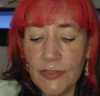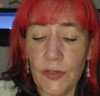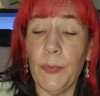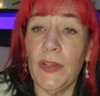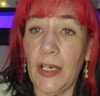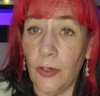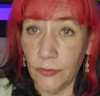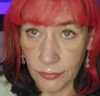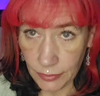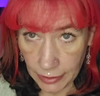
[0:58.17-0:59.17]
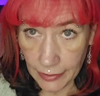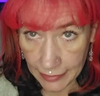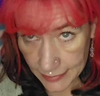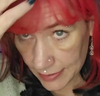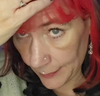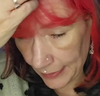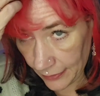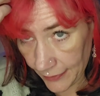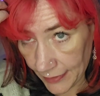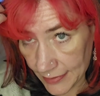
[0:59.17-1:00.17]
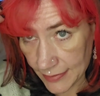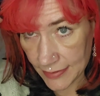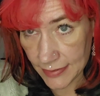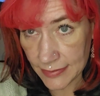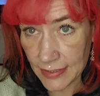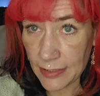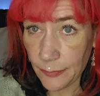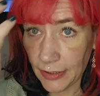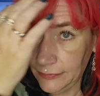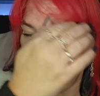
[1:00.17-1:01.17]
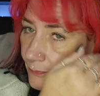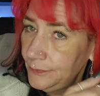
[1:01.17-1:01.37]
So I put that on, look, and it's come out like this. This is day one.